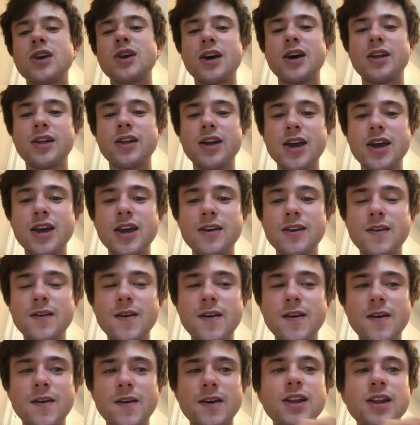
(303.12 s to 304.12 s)
to LA,
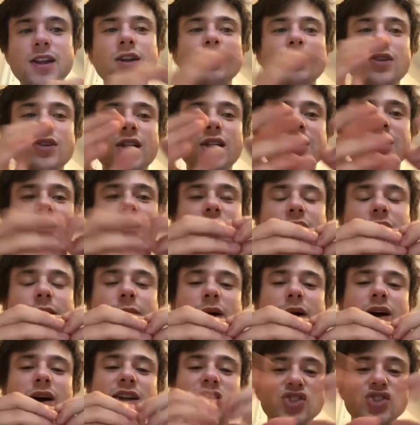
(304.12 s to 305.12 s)
you know, it's
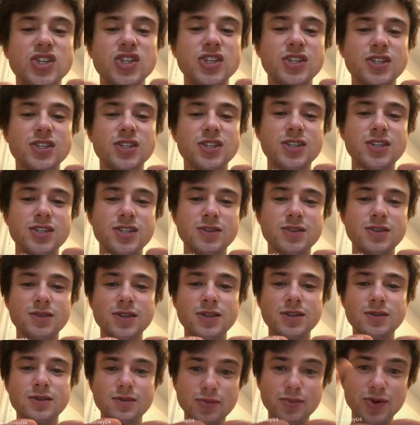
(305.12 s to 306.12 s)
not about like
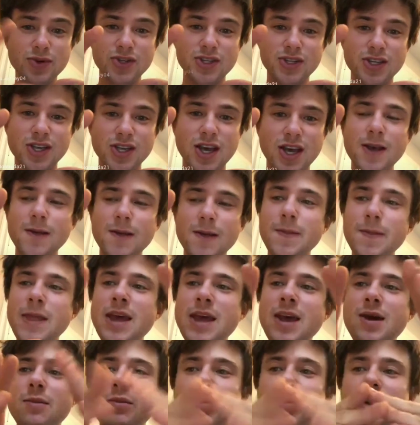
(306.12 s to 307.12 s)
Jesus per se,
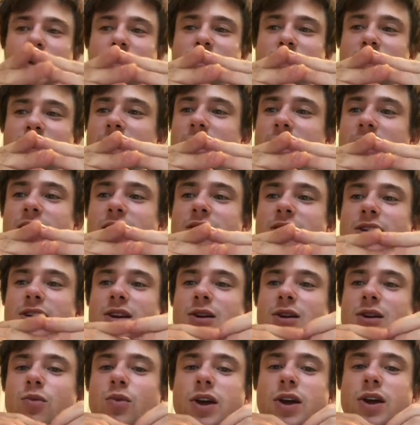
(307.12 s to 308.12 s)
but it's like
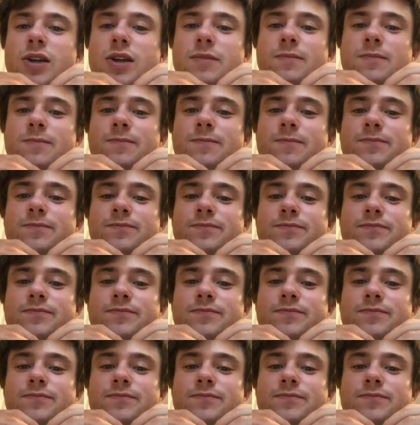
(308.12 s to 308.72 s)
when